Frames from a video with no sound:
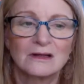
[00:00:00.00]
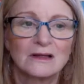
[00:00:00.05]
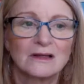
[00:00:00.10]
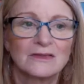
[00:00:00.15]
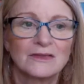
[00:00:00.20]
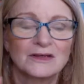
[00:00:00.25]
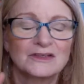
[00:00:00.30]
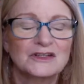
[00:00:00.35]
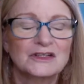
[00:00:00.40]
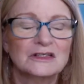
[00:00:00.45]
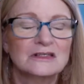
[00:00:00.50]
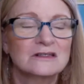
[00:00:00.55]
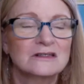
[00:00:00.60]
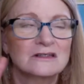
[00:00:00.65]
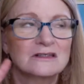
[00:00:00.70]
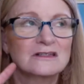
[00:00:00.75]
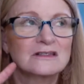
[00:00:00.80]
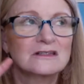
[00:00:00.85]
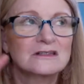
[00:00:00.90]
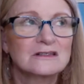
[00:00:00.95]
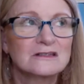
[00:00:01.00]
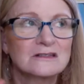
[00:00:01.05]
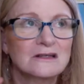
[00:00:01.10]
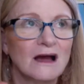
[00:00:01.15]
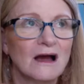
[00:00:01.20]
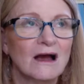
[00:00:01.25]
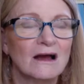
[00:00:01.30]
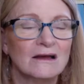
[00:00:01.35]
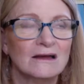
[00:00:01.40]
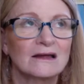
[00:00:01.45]
They're just
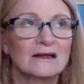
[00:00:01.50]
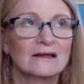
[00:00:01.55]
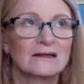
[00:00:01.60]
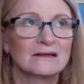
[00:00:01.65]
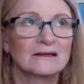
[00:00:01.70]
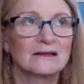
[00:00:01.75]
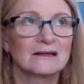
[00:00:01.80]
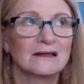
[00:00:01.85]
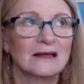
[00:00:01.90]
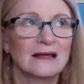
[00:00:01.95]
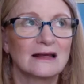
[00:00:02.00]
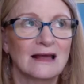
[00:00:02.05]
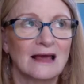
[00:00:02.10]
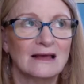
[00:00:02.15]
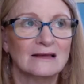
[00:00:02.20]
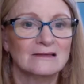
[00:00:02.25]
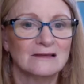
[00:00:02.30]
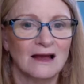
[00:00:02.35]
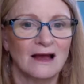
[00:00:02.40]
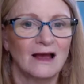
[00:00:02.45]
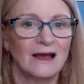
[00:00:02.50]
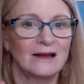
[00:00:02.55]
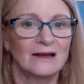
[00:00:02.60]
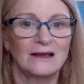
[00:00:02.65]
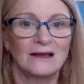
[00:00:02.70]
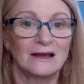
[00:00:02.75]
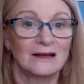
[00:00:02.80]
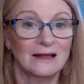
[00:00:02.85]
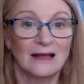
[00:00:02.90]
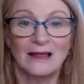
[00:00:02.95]
stuck in
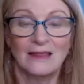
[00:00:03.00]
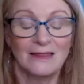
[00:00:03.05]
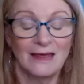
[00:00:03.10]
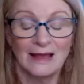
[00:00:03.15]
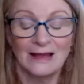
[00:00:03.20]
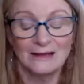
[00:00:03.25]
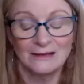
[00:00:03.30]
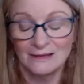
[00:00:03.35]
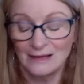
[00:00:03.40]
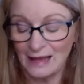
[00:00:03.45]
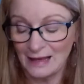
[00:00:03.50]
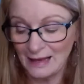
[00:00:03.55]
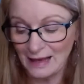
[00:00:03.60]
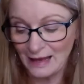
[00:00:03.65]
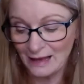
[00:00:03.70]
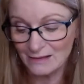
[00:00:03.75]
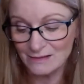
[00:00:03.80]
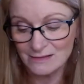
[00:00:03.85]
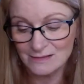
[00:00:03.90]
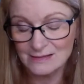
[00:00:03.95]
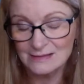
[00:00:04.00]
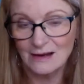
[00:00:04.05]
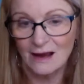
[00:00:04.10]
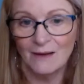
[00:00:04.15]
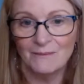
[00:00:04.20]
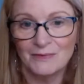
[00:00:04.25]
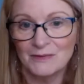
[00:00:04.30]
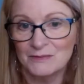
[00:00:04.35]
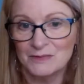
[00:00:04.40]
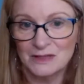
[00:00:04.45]
anxiety, and they can't
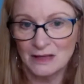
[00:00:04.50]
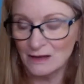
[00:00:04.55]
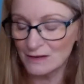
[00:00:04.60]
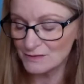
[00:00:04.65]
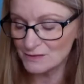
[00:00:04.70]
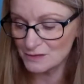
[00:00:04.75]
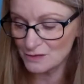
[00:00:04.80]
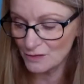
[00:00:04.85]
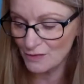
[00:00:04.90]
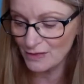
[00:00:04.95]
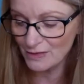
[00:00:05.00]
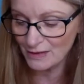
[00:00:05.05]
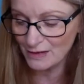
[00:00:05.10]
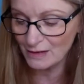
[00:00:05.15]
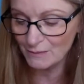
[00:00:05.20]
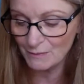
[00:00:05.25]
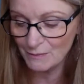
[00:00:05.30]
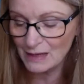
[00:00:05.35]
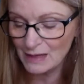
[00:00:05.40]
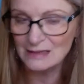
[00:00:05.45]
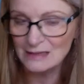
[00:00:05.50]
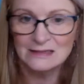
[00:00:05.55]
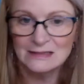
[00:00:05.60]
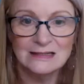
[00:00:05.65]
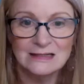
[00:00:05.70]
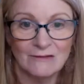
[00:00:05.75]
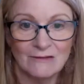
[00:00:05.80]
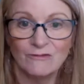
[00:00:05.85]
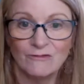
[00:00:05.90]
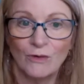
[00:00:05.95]
stop themselves so that they can make a
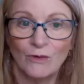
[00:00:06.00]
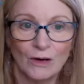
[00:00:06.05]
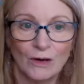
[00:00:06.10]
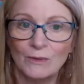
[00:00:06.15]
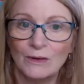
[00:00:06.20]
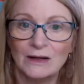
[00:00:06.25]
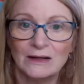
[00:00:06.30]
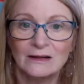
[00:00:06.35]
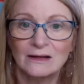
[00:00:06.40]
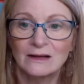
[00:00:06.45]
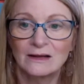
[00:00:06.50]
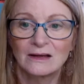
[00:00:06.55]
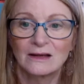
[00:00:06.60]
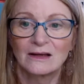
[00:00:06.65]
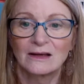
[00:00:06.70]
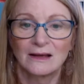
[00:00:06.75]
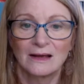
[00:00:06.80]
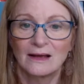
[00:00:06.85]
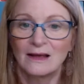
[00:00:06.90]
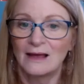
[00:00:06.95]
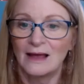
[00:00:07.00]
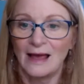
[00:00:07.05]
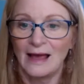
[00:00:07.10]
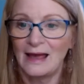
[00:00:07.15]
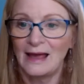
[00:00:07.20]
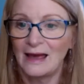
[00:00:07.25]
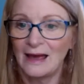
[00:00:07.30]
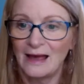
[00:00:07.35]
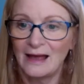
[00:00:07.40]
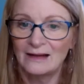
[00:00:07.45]
step forward.
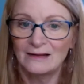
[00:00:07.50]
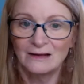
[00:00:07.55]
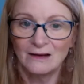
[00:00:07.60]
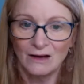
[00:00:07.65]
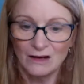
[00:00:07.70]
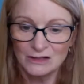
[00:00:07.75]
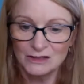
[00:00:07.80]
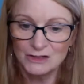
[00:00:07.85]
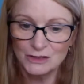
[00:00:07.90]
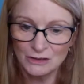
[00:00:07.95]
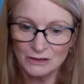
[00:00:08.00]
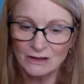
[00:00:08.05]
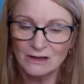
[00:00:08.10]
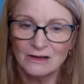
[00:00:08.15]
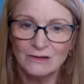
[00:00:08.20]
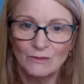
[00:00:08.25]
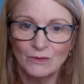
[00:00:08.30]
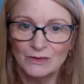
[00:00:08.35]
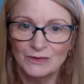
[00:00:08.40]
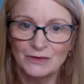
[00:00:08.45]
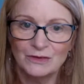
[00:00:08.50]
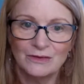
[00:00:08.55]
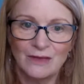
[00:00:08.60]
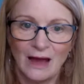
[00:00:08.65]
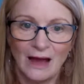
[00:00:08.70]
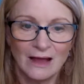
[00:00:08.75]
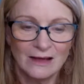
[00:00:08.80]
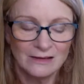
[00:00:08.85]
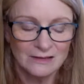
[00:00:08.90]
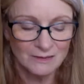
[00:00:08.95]
And journaling will do
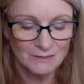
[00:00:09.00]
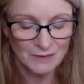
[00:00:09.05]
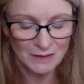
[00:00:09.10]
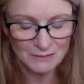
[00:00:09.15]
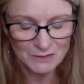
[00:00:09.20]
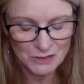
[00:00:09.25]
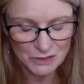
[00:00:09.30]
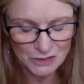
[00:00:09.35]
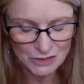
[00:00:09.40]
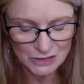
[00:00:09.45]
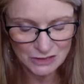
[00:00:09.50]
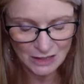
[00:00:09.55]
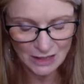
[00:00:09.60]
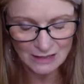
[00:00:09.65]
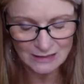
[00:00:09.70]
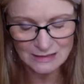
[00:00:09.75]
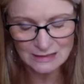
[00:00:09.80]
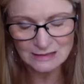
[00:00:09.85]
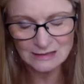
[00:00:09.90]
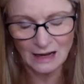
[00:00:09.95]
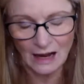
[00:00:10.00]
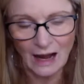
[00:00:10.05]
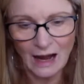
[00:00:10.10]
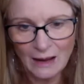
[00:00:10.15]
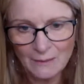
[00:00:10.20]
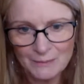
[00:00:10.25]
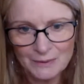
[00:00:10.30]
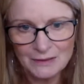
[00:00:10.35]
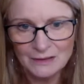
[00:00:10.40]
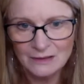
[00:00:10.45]
that. Sometimes you just got to stop